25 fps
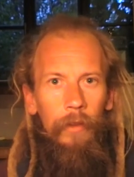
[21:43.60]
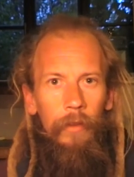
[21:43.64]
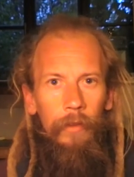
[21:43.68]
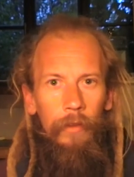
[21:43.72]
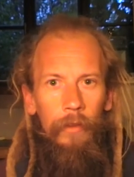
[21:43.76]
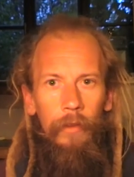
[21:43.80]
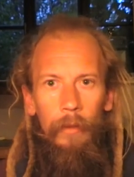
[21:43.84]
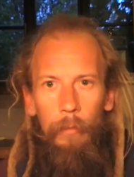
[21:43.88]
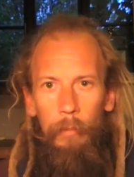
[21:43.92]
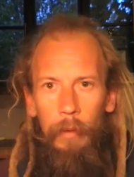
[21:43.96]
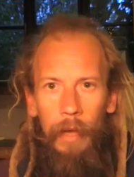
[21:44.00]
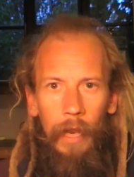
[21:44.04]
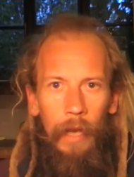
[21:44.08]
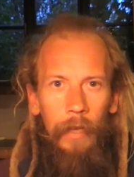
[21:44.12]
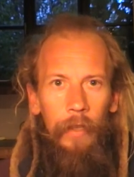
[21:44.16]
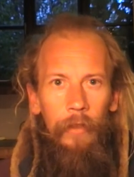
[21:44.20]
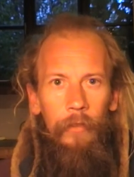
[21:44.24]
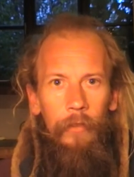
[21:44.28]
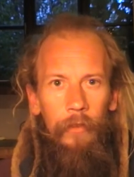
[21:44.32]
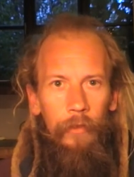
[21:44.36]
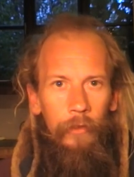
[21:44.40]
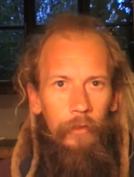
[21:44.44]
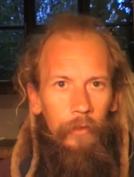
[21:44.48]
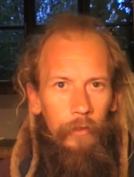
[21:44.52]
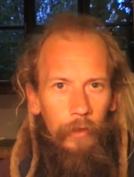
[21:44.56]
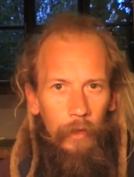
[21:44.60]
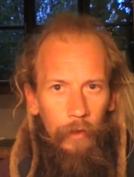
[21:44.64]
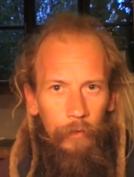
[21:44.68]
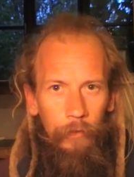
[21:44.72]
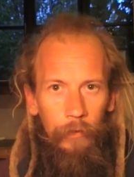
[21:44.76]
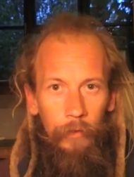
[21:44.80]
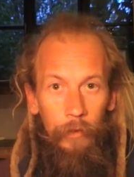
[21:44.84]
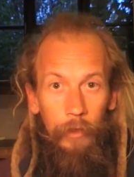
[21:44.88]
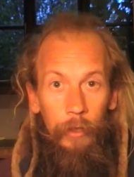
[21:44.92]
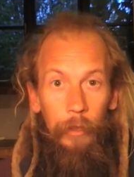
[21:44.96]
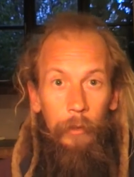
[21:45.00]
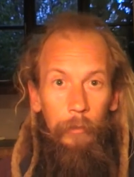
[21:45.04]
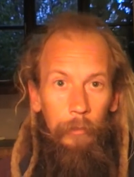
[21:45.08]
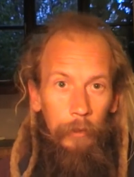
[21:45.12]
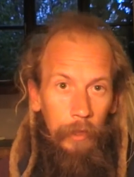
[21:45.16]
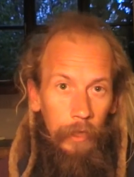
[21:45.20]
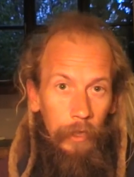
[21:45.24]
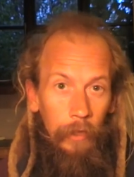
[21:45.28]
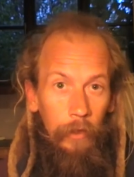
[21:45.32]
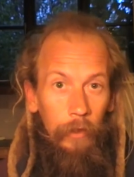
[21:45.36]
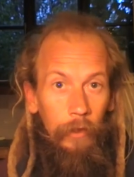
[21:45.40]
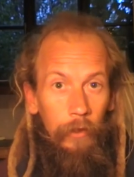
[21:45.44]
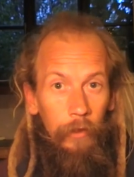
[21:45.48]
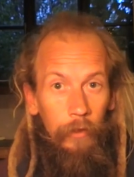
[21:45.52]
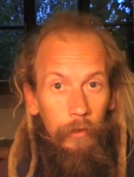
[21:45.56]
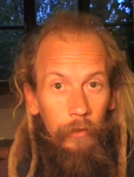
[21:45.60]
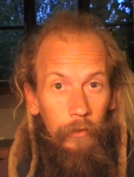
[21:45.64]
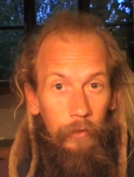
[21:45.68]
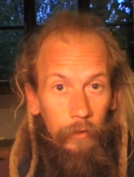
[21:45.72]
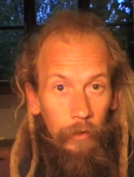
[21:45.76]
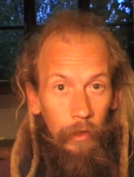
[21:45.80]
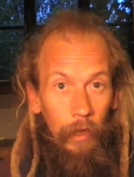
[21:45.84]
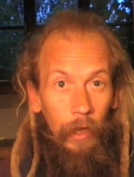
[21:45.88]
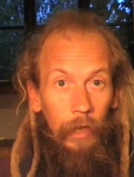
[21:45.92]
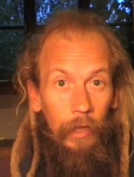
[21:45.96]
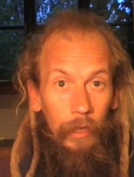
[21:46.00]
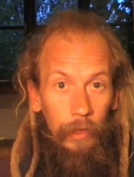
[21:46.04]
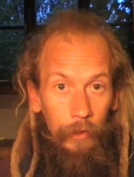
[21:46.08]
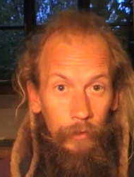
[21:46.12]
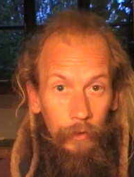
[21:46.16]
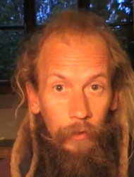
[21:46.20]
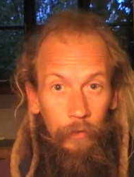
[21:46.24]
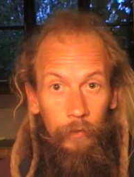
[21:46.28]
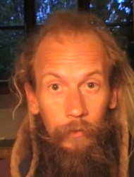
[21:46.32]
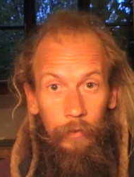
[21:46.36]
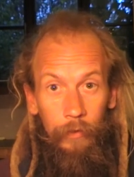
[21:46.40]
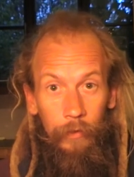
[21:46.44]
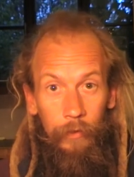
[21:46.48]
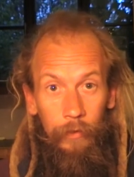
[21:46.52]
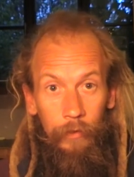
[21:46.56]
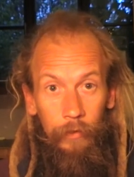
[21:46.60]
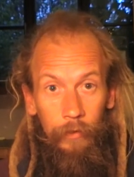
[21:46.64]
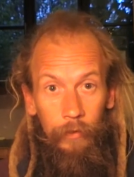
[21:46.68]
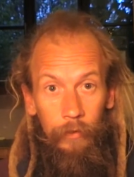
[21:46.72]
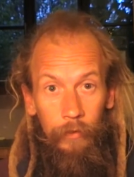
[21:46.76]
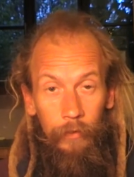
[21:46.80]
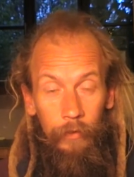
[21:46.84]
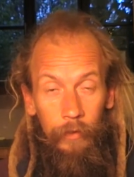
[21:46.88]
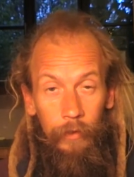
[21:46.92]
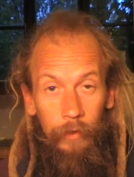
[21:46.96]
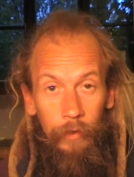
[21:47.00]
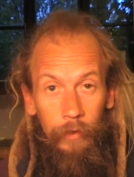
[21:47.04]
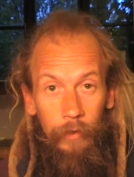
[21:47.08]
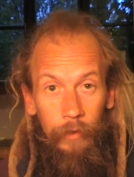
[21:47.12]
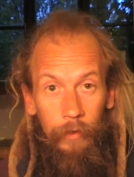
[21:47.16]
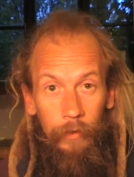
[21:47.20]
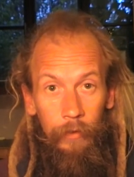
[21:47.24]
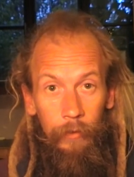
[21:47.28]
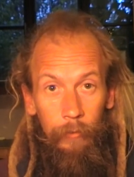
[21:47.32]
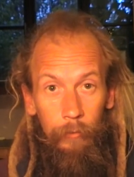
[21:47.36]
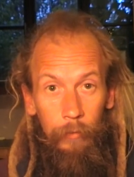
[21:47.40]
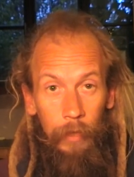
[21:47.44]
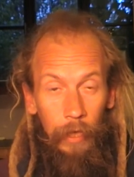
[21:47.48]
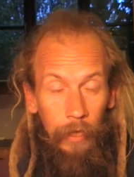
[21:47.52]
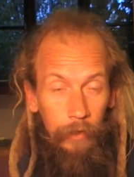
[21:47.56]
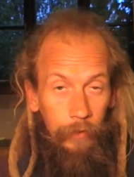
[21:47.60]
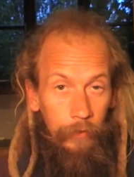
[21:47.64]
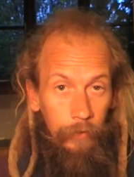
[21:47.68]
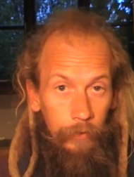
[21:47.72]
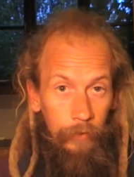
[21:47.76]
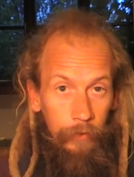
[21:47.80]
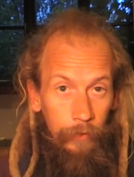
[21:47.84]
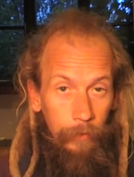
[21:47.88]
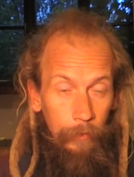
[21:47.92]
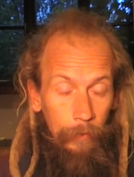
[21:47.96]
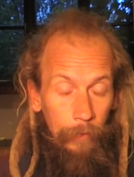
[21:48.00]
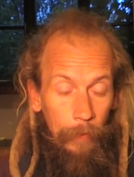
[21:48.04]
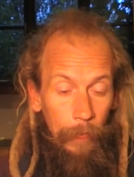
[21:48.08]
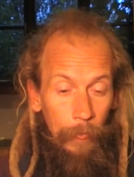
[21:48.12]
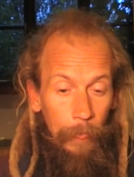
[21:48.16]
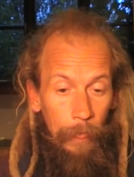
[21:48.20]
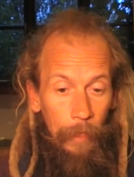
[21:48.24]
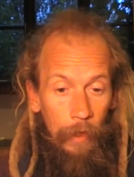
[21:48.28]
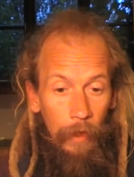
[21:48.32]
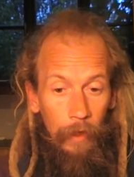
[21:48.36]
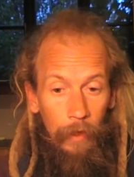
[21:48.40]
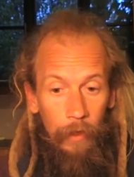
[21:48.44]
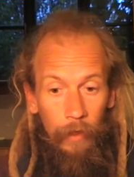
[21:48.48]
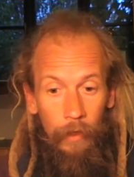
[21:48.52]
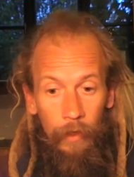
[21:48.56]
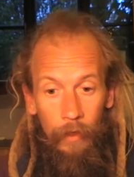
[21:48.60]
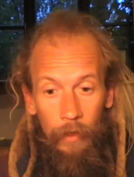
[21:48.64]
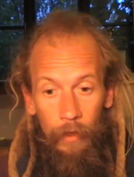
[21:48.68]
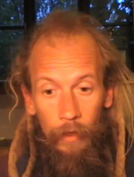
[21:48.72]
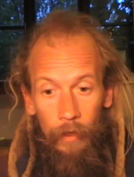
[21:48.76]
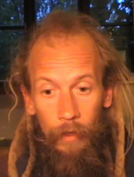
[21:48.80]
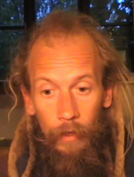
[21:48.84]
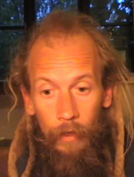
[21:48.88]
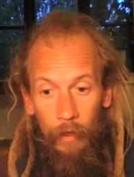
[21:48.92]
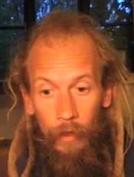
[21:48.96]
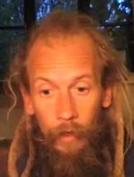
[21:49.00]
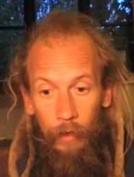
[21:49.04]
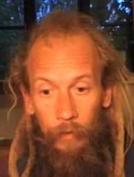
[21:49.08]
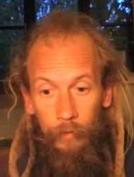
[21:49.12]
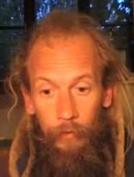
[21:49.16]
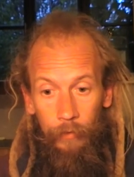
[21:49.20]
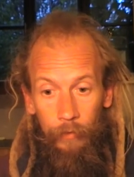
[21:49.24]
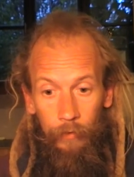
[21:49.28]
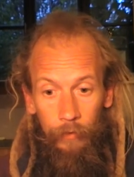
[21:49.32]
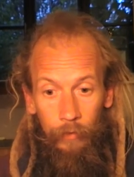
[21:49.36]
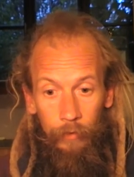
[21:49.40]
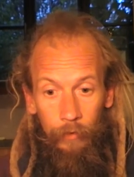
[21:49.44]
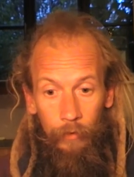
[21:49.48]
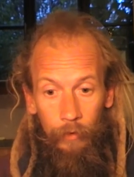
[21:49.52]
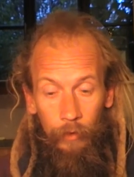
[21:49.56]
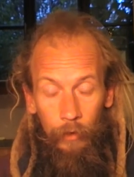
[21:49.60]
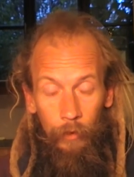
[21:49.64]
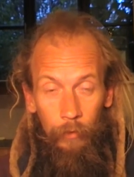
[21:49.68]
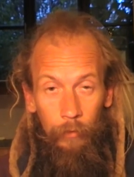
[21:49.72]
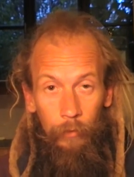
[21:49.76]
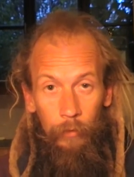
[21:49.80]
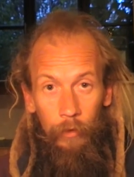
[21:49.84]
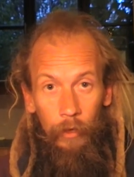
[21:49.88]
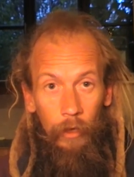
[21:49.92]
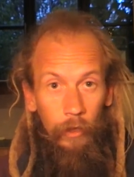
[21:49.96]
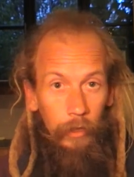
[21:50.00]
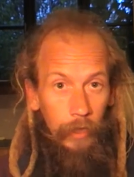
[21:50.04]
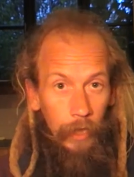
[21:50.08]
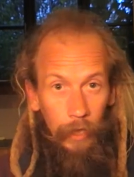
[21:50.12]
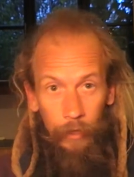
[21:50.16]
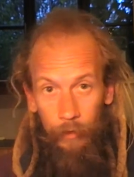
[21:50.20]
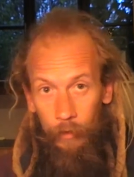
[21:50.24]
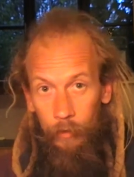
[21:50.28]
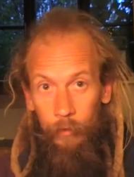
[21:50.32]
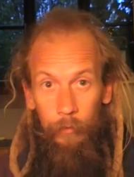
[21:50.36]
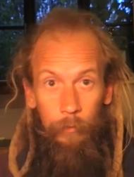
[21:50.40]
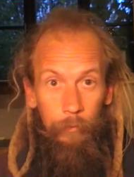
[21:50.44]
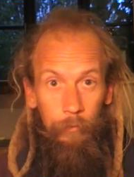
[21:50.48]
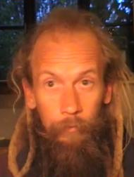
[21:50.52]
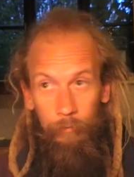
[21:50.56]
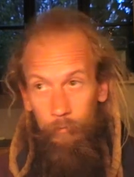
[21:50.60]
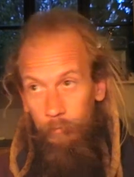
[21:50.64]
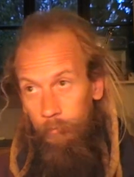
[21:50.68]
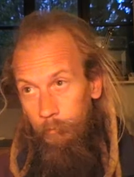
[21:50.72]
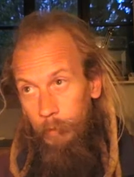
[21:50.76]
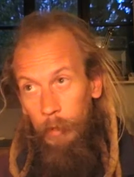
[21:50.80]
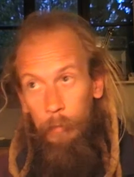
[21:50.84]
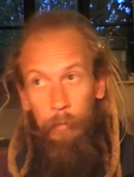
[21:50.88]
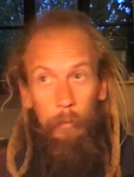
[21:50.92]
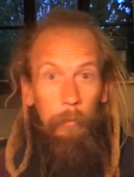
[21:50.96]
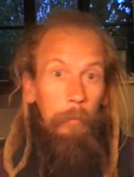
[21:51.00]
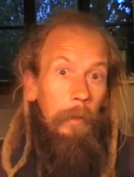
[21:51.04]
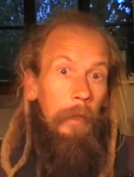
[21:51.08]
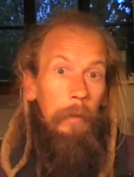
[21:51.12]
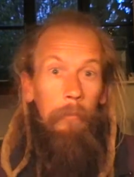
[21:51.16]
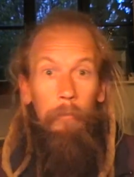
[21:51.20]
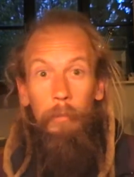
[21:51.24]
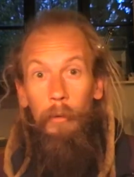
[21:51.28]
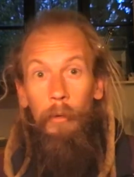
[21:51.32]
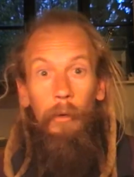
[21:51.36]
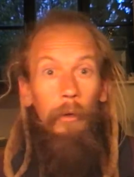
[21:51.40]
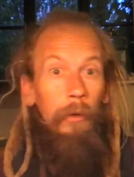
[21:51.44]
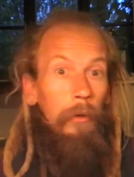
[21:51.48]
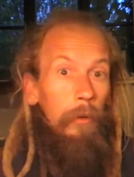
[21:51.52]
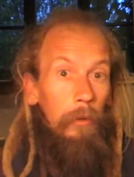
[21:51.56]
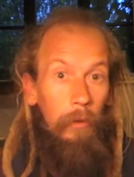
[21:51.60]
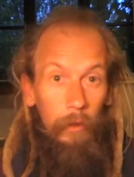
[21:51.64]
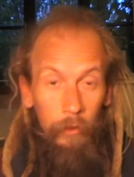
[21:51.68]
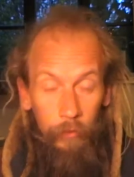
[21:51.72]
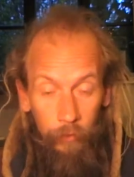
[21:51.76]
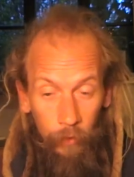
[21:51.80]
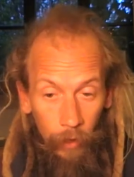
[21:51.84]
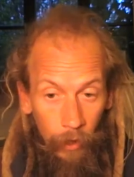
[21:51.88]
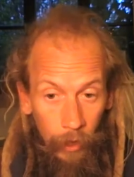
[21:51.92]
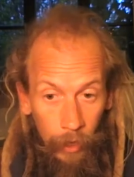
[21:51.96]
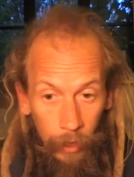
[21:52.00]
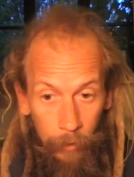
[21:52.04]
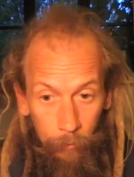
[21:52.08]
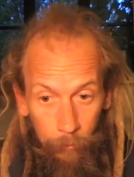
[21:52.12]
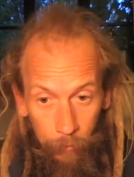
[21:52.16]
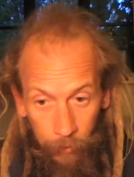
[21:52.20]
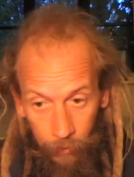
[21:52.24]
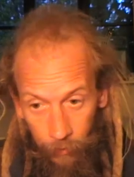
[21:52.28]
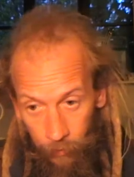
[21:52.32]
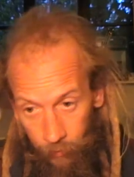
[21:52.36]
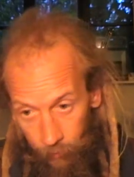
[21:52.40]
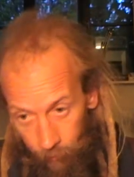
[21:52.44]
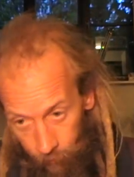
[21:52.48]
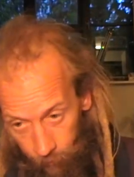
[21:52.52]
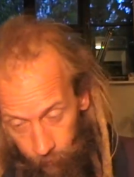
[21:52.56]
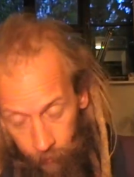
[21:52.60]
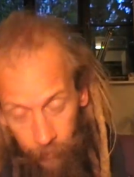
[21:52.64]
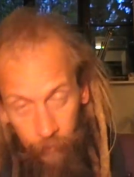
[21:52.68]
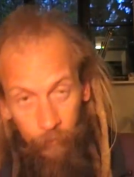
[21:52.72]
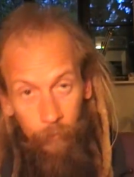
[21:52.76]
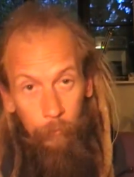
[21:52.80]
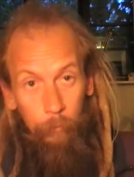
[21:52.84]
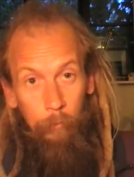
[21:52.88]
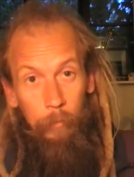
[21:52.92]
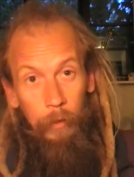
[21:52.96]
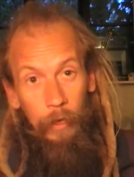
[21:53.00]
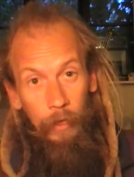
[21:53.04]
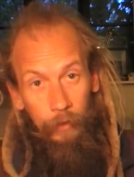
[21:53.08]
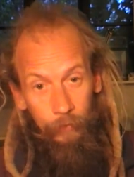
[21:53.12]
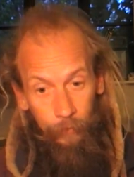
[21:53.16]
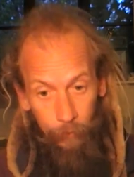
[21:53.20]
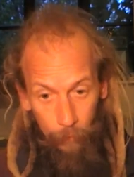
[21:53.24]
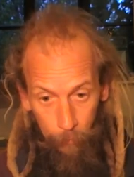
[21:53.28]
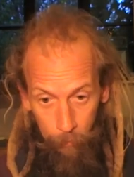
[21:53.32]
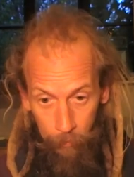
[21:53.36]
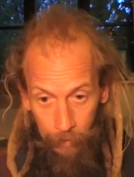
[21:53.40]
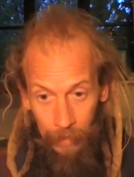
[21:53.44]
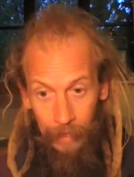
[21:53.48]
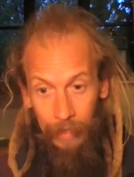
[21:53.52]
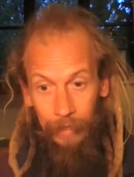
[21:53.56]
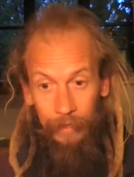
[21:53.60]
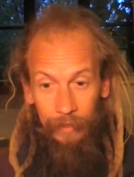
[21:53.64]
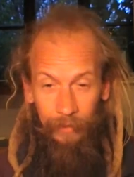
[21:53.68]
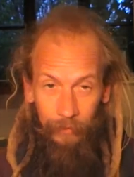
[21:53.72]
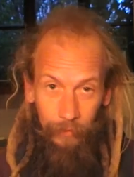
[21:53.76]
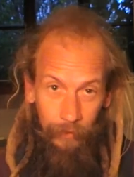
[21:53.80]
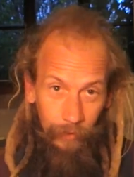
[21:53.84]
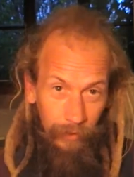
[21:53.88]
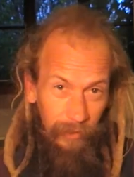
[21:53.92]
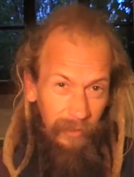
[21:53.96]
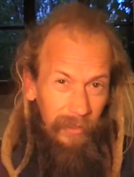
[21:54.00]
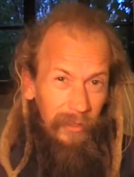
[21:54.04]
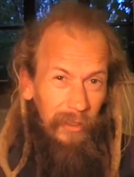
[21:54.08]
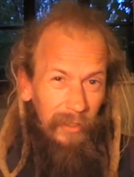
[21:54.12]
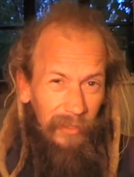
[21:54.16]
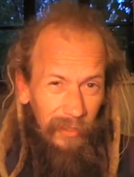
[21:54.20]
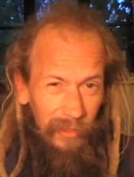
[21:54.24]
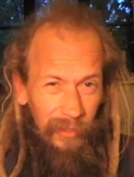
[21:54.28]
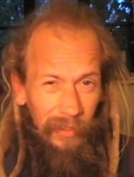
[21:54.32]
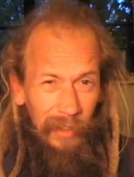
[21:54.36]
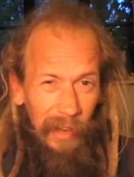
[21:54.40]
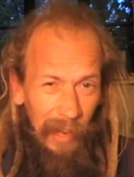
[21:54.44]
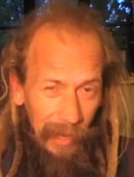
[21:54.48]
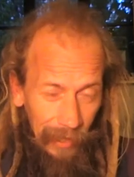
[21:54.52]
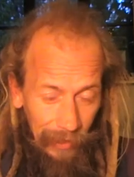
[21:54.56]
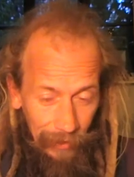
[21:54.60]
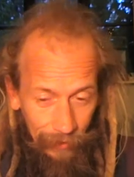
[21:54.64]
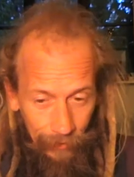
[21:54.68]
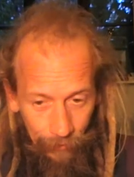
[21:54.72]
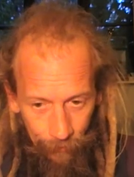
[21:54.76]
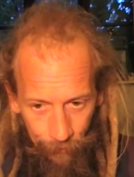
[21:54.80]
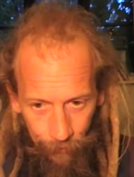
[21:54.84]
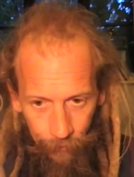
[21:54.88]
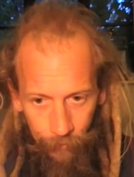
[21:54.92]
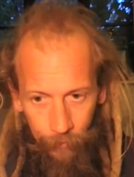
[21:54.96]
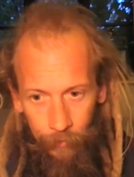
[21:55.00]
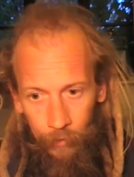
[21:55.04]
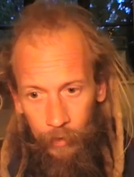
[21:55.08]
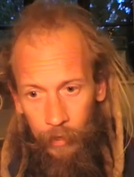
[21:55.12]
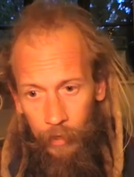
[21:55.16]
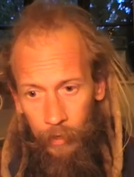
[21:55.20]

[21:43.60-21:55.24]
the planets and stuff are going to be in a slightly different place. And, you know, okay, there's people being born all the time, but they're on different parts of the planet, so it's just slightly different.